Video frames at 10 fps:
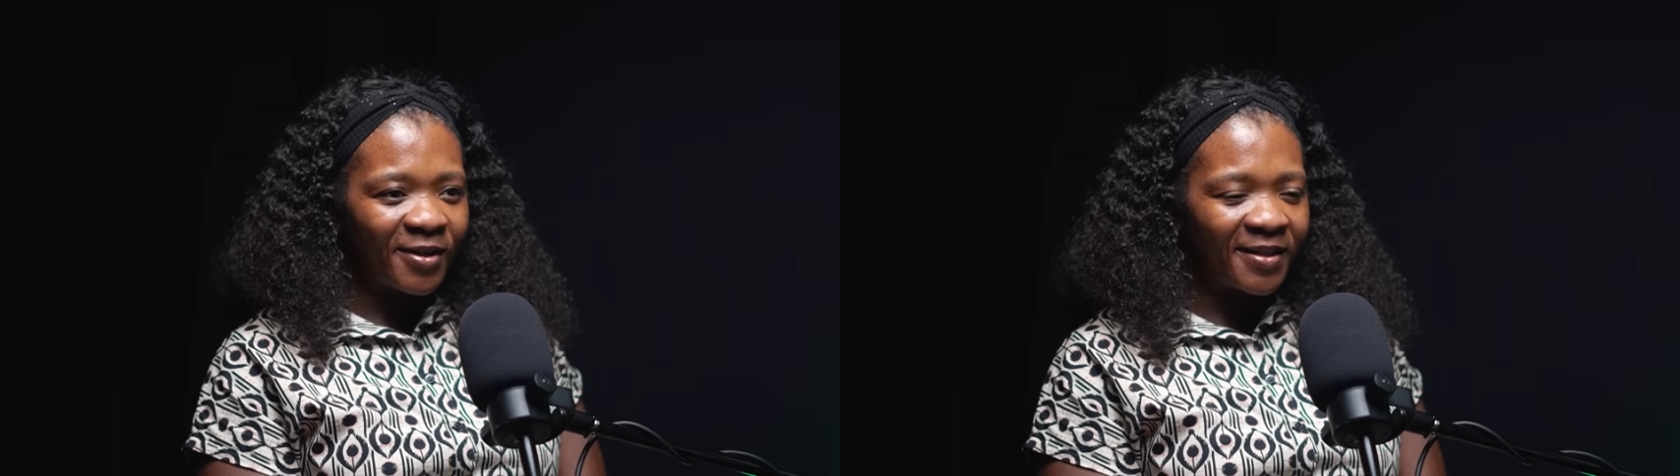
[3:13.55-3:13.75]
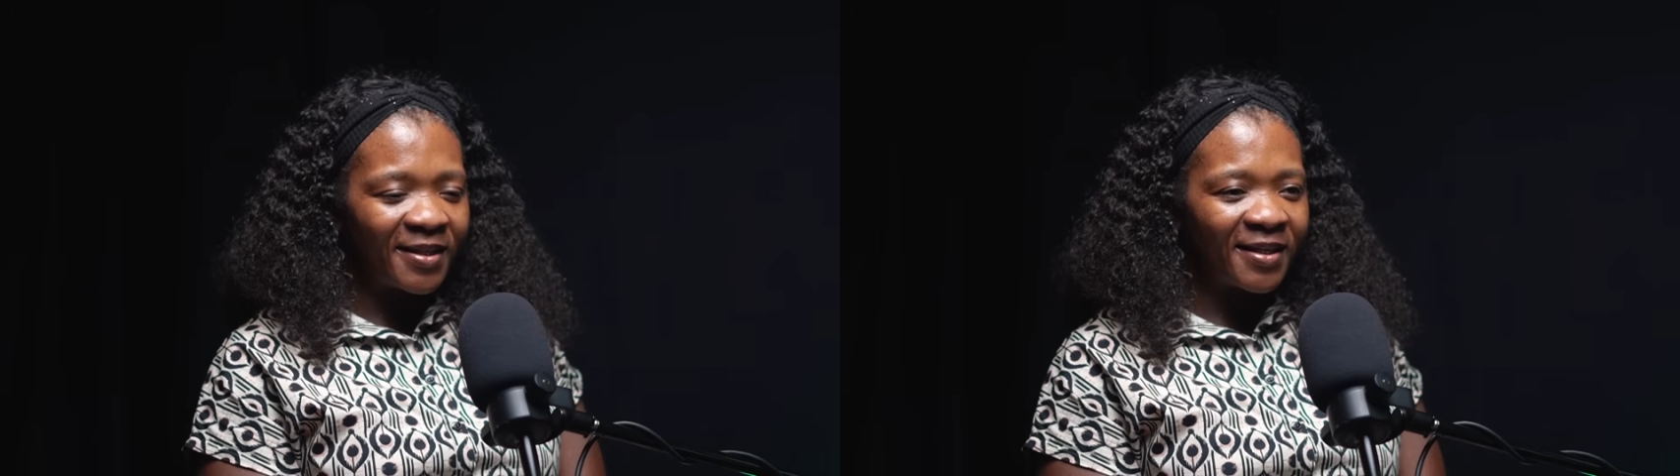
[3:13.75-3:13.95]

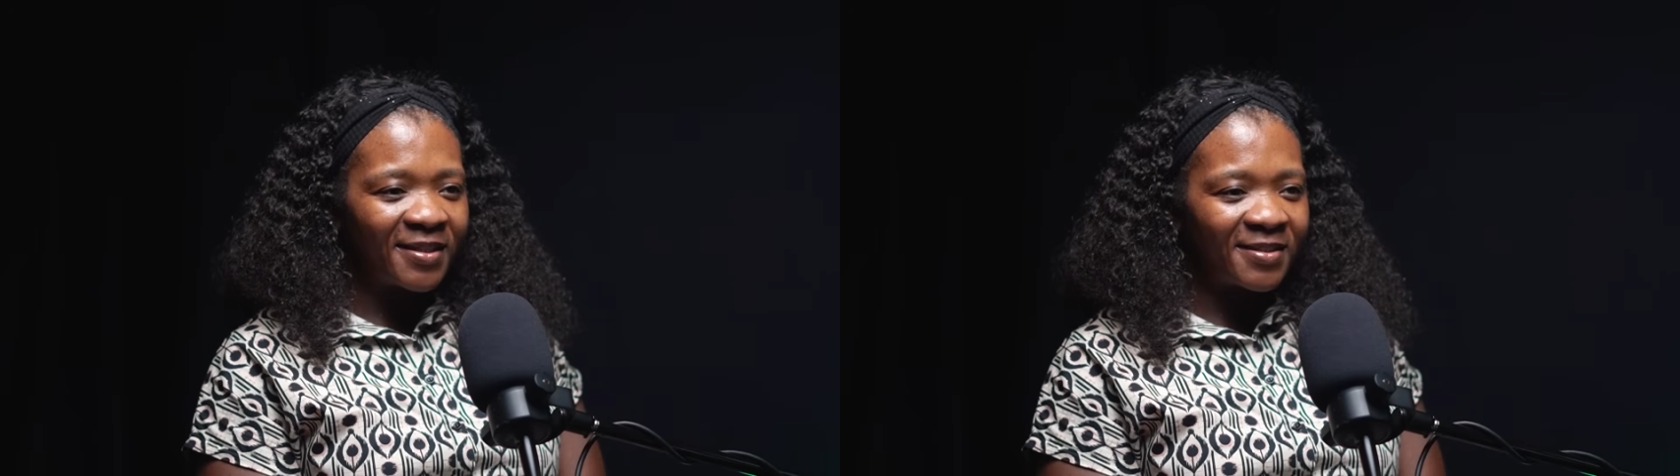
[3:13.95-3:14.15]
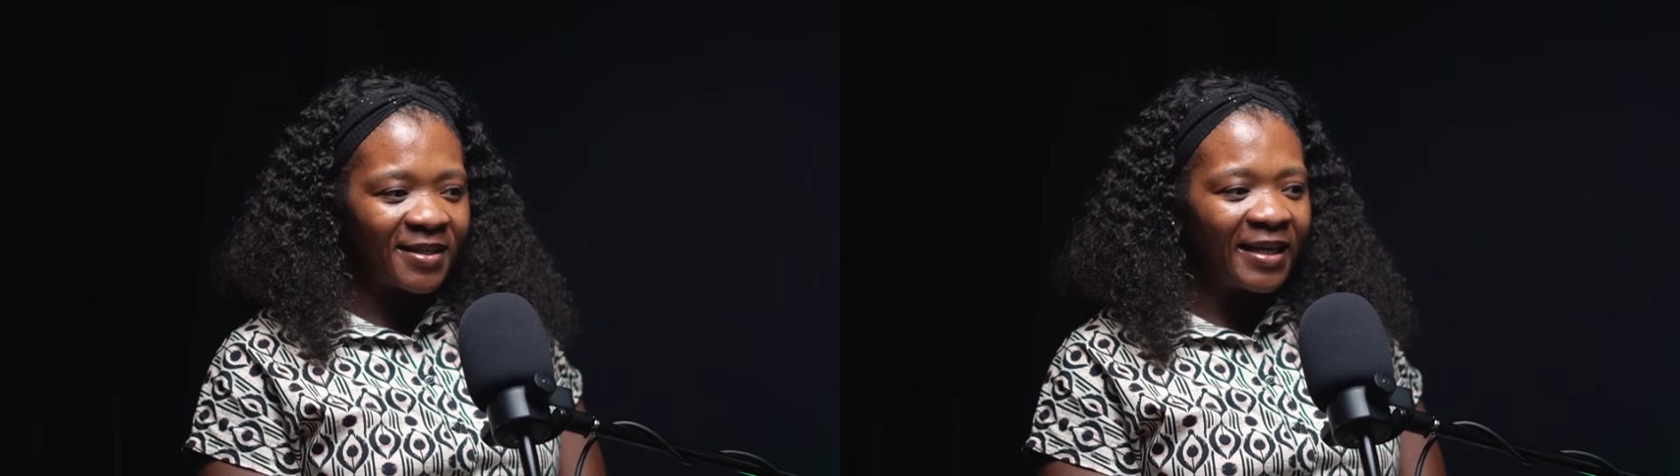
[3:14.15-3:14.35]
I think
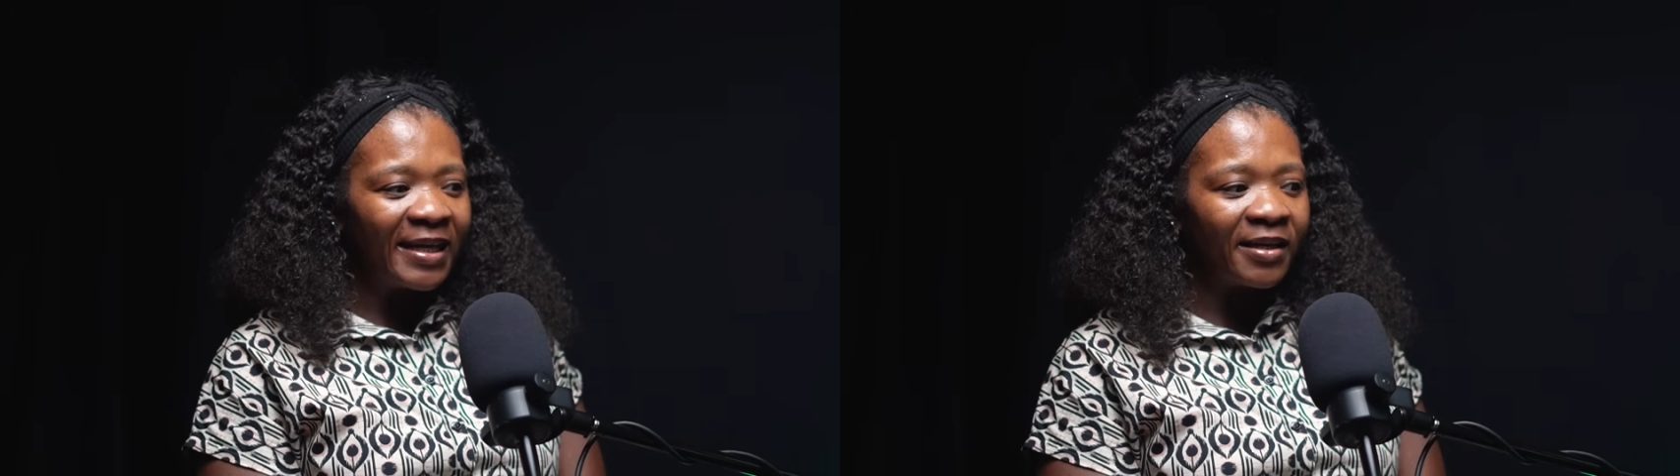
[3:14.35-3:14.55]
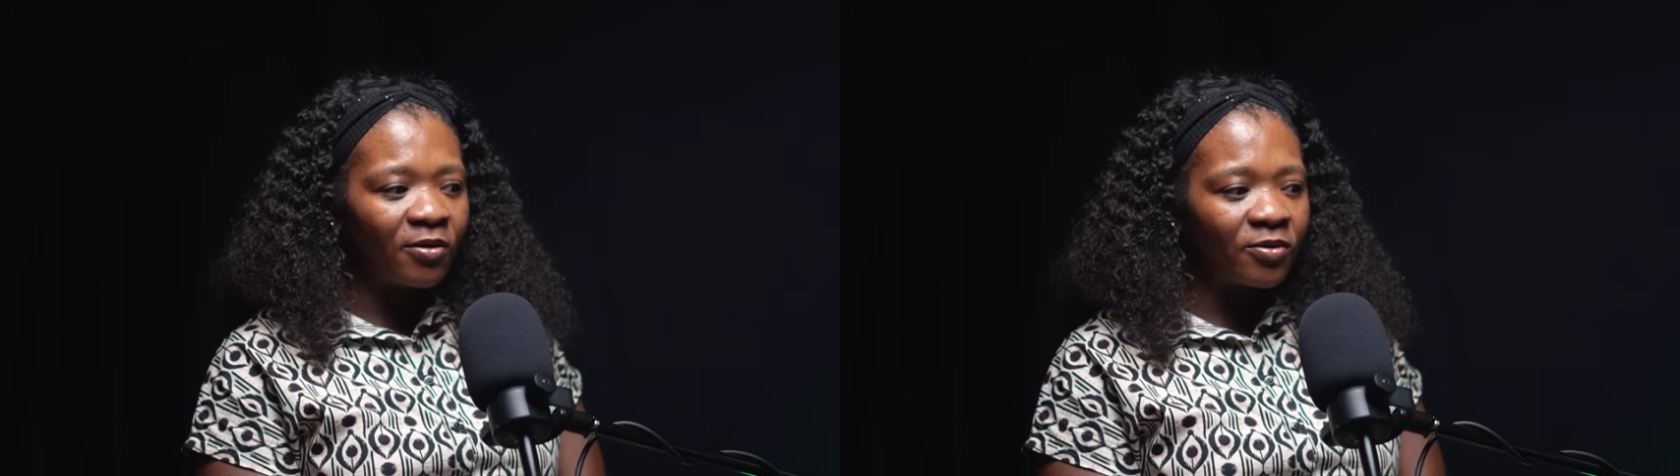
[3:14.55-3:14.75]
it's the
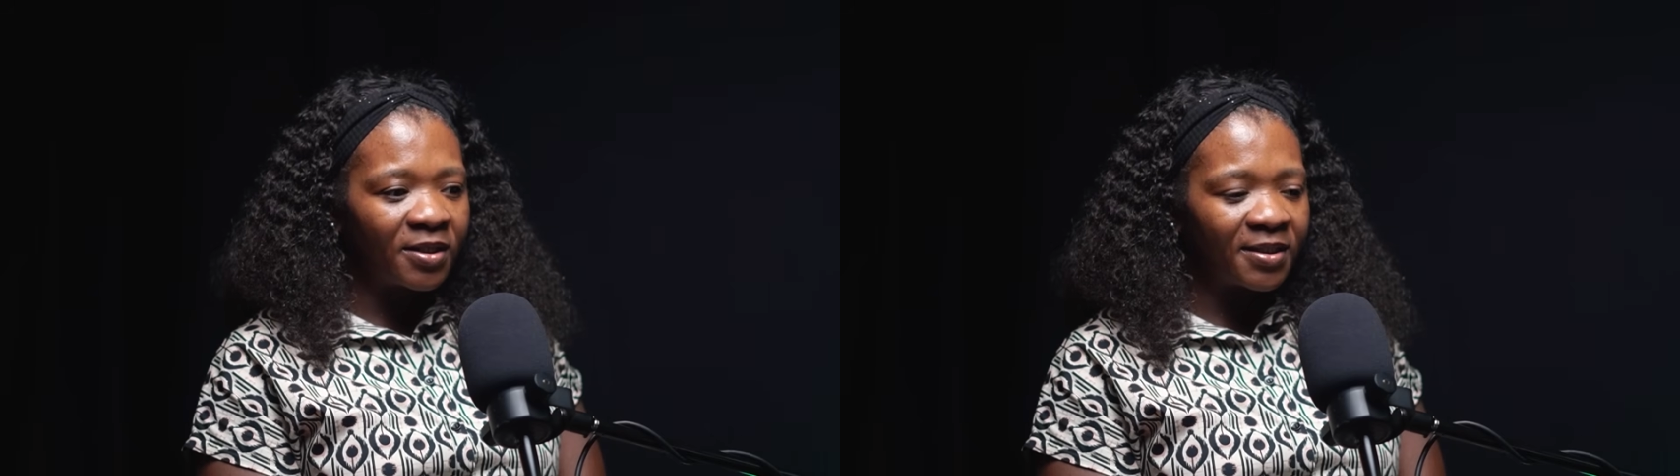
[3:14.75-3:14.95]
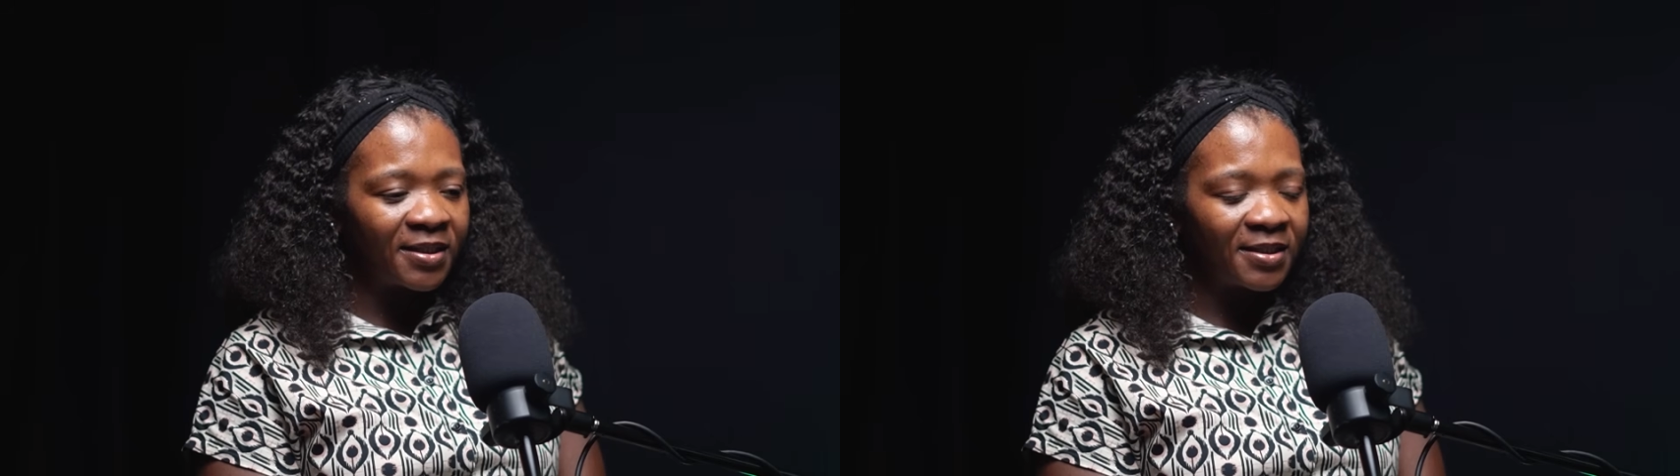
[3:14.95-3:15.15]
inner
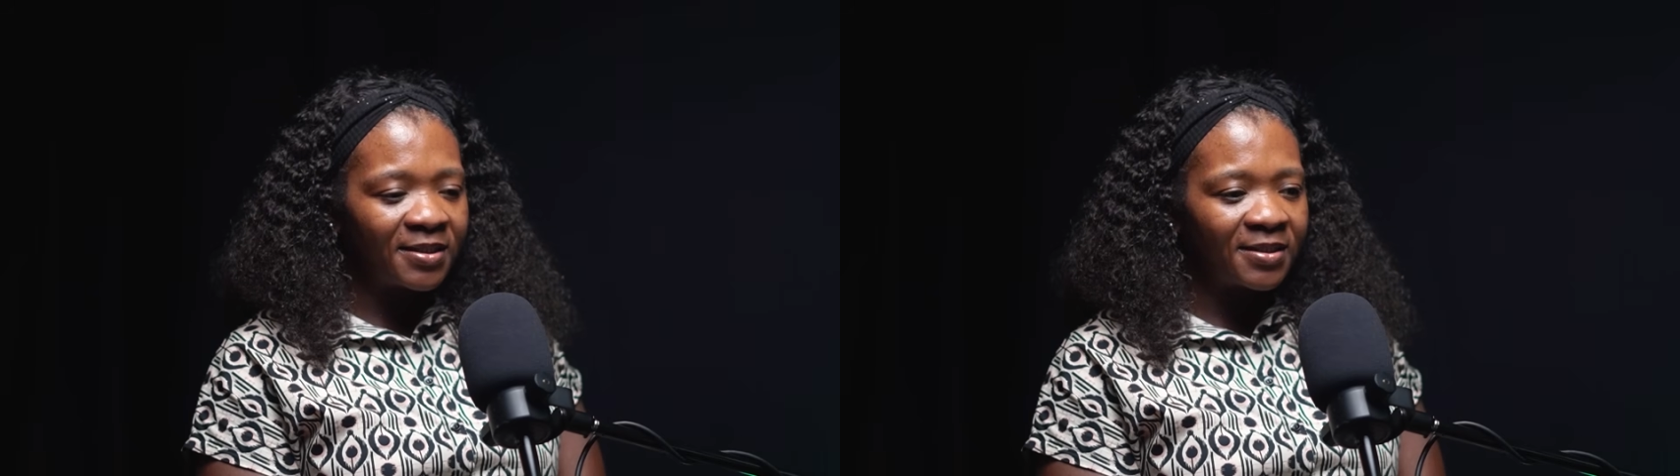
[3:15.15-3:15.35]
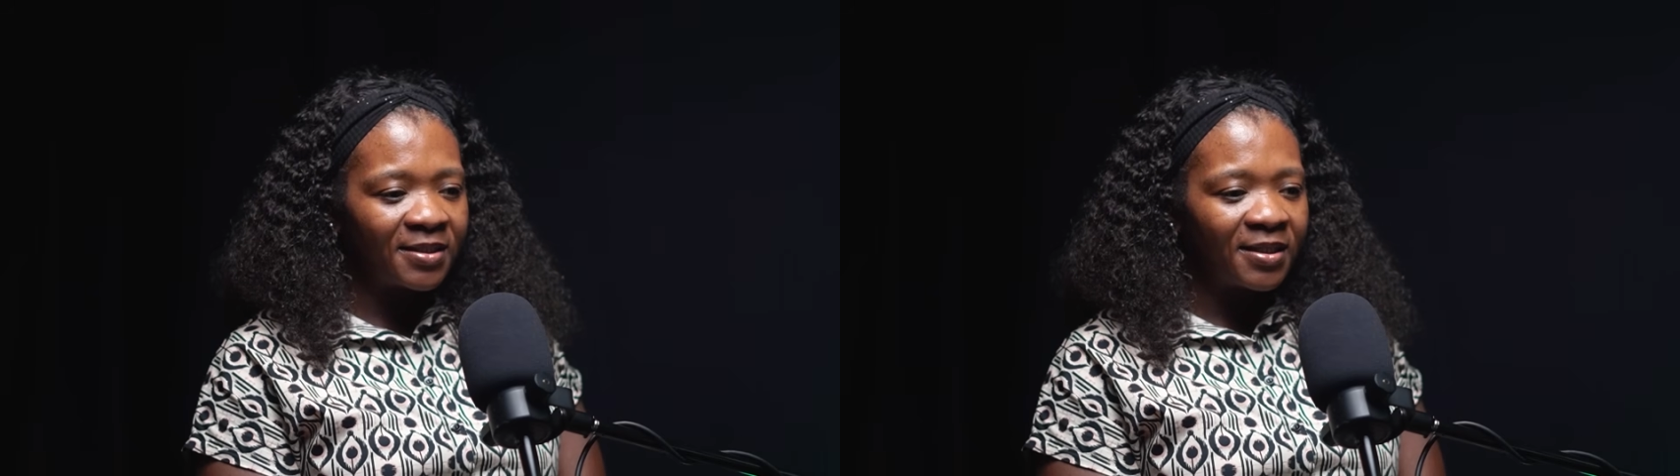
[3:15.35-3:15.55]
work.
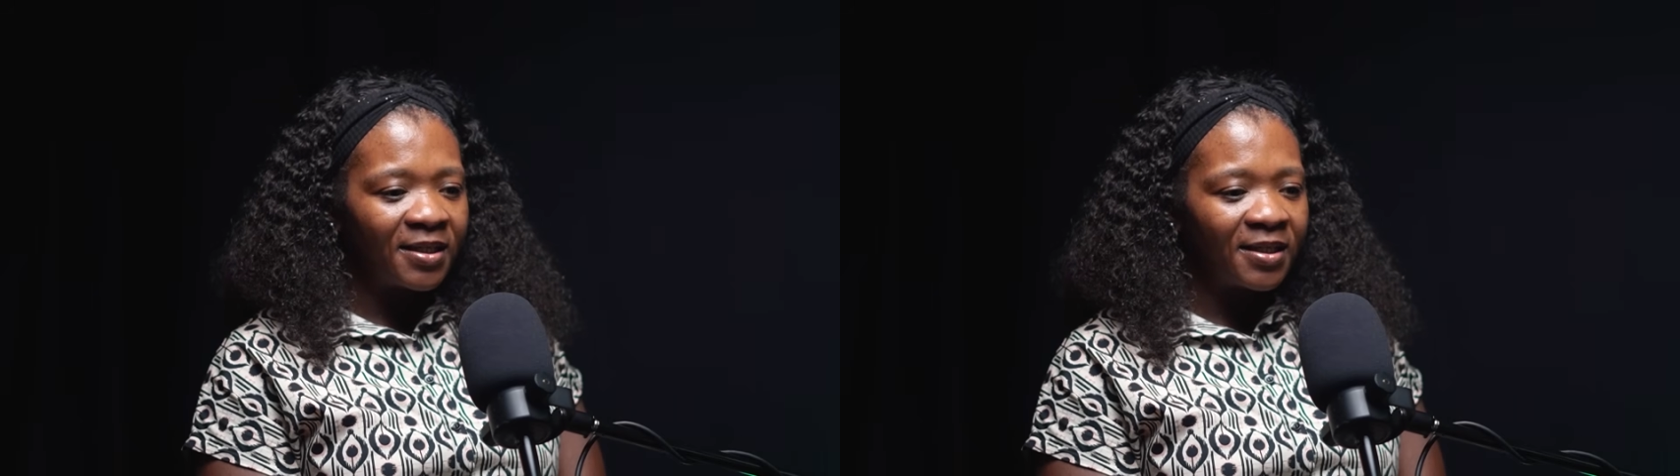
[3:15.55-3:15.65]
It's